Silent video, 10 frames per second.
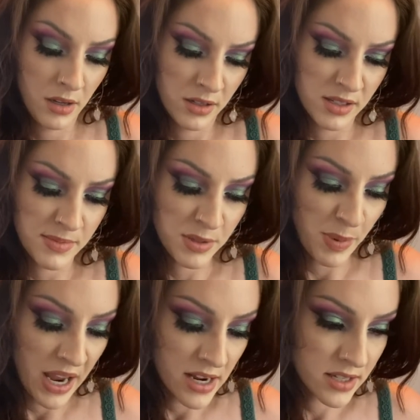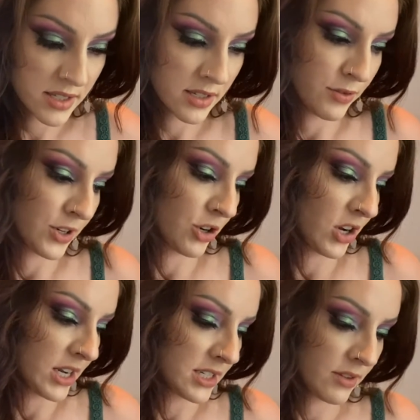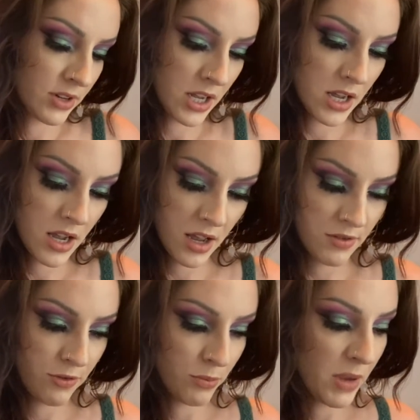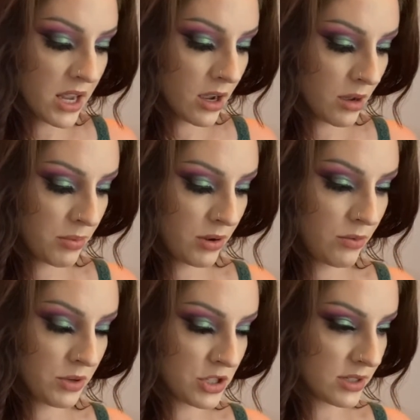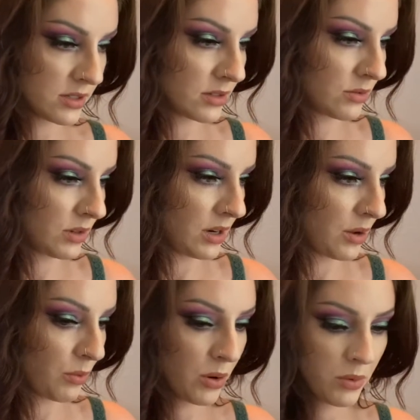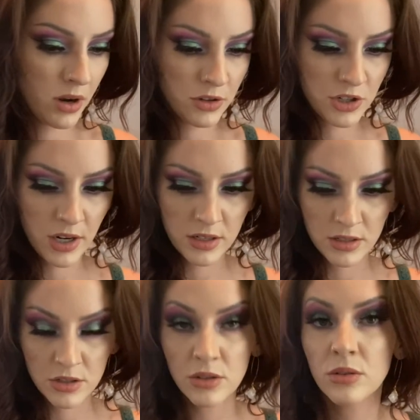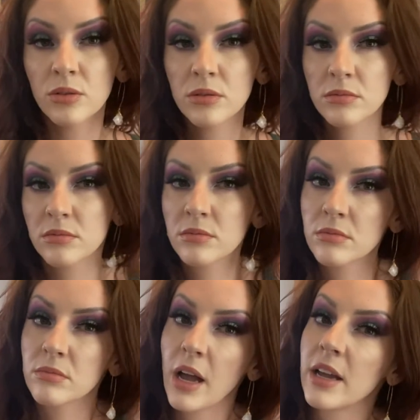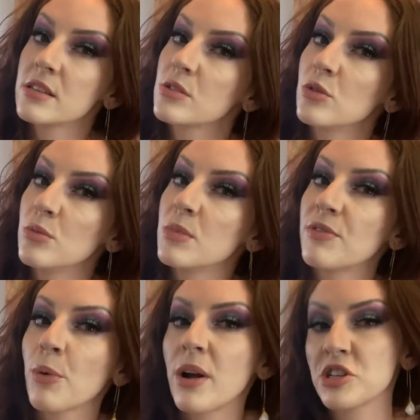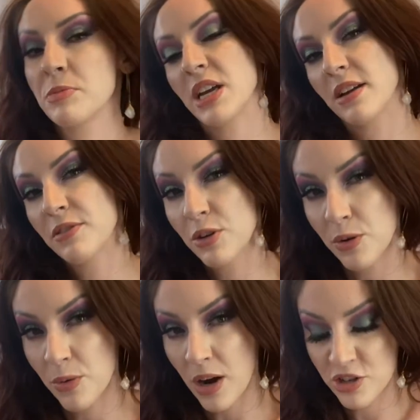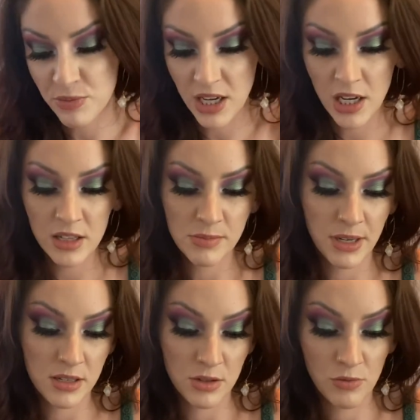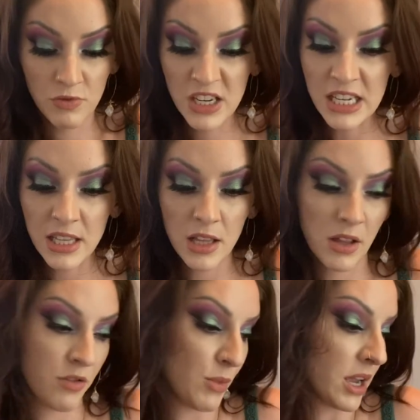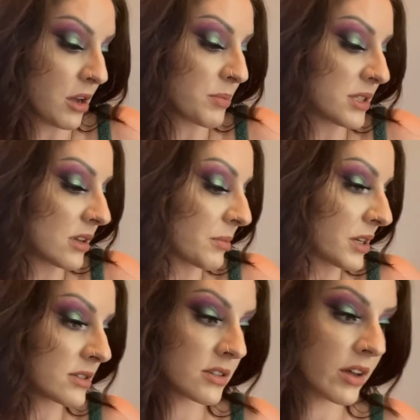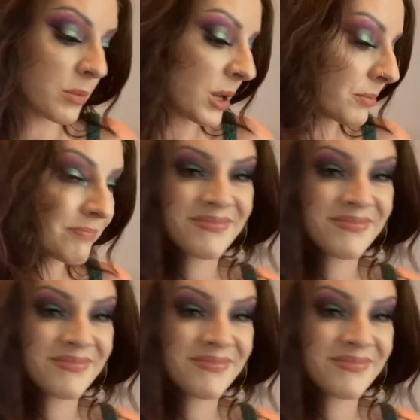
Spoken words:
some space for creativity and for makeup, which is, you know, what we're all trying to do. I assume, if you're watching me. If you watch me, it's because you really love makeup. It's not because you like me.